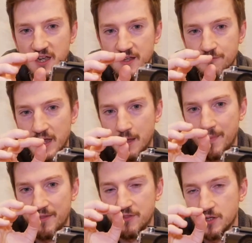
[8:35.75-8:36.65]
I
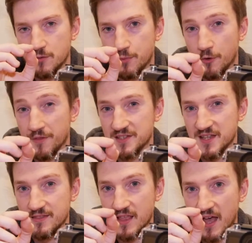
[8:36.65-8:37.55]
recommend that you put this
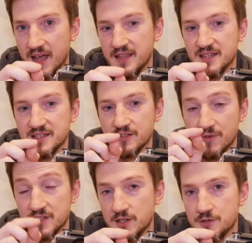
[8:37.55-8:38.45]
in the highest
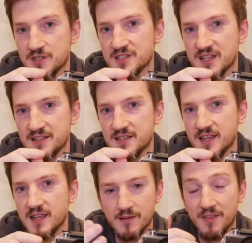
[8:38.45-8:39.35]
resolution setting,